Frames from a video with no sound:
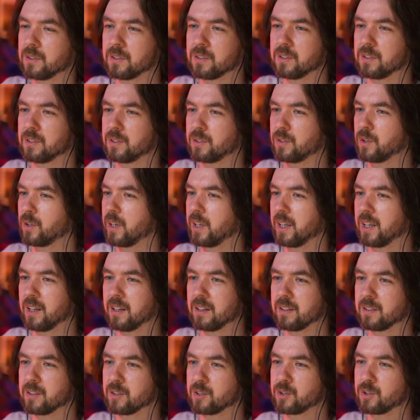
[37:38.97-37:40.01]
this is going to
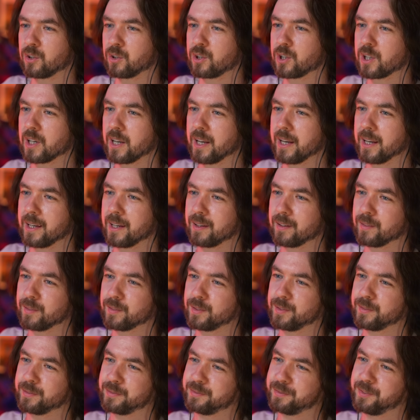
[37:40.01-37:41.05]
get into such like
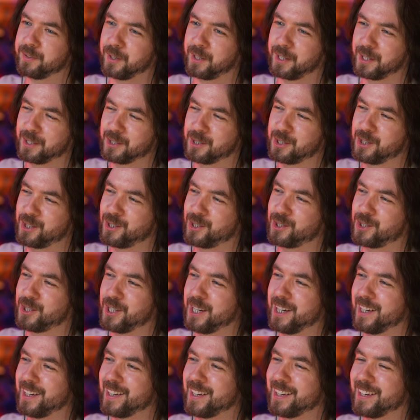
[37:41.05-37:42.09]
fucking
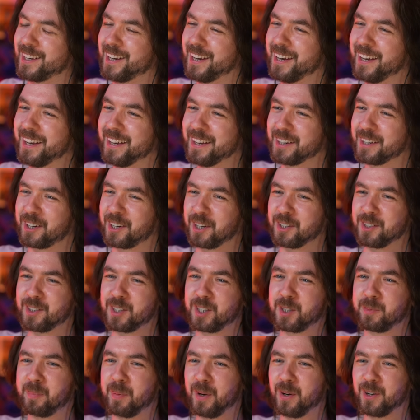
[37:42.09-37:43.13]
shitty
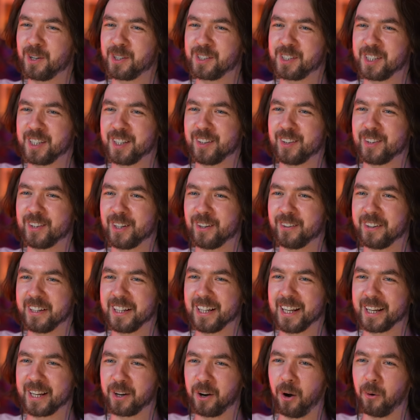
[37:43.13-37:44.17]
conspiracy
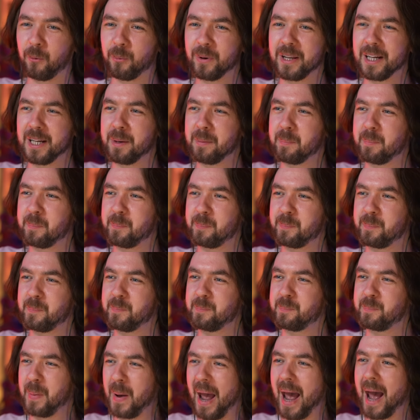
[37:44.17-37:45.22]
theory, like a really
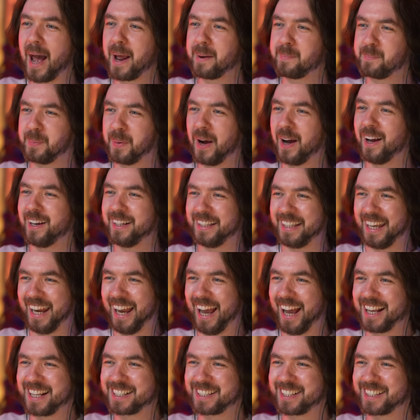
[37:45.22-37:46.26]
bad
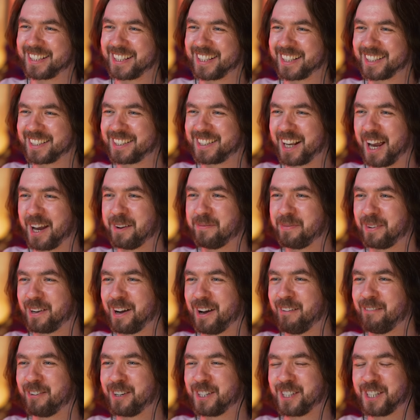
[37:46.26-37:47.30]
podcast type of
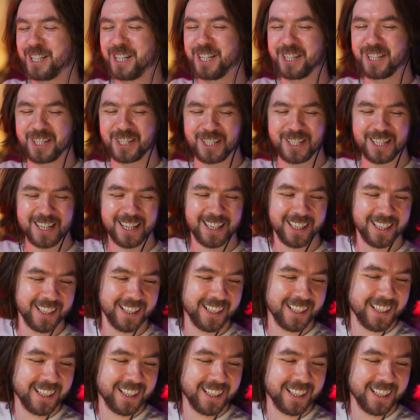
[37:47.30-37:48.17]
conversation.